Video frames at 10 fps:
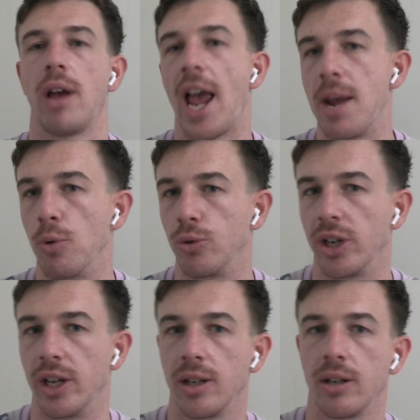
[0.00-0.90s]
able
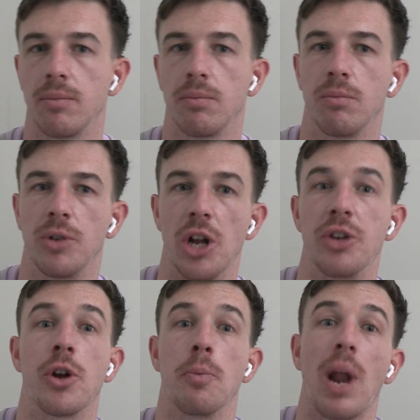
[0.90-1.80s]
to,
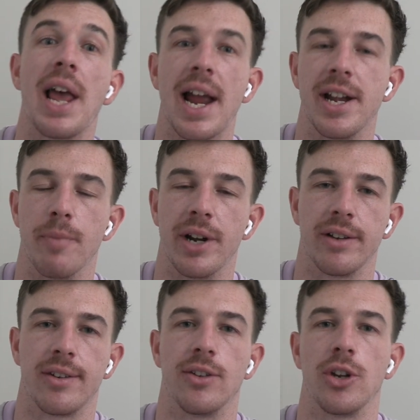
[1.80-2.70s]
you've got to play 80
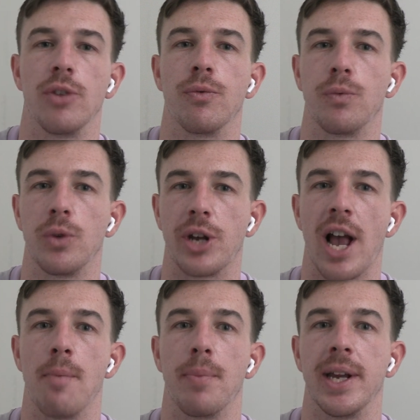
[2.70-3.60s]
minutes, and so you
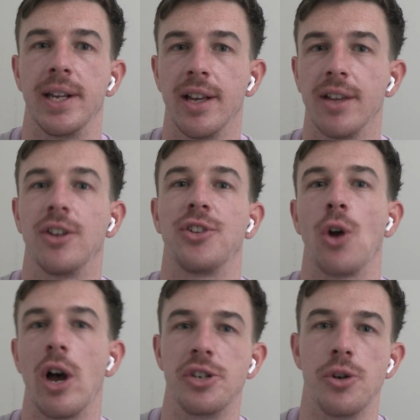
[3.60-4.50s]
can't be the
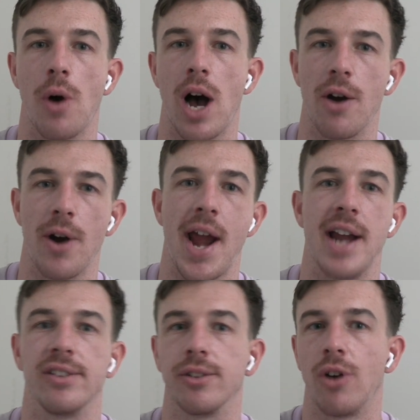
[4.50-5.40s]
size you are
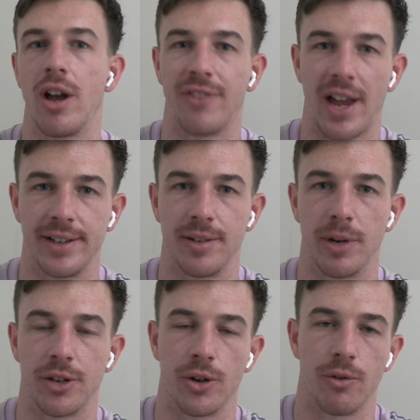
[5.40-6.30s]
and survive for 80
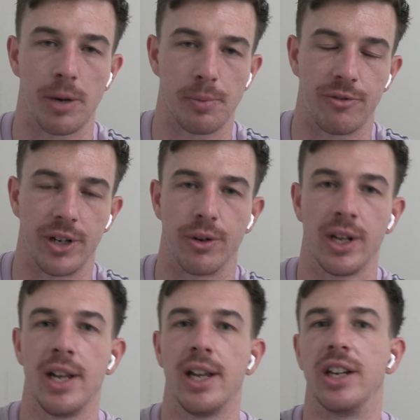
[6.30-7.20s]
minutes on a rugby field
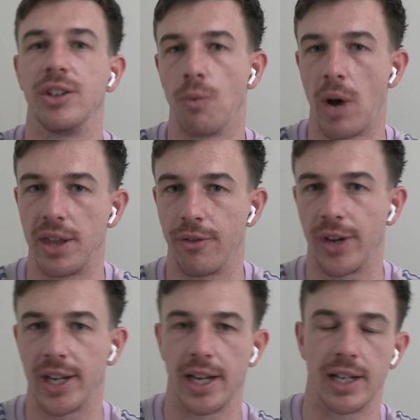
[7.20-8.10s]
is the way the
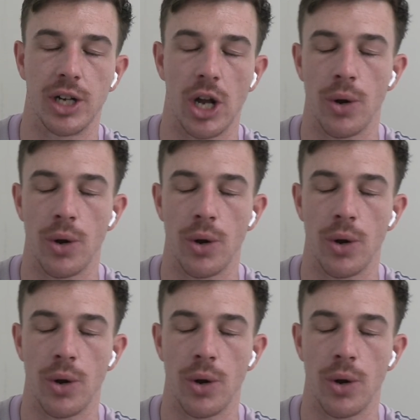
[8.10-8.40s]
thinking,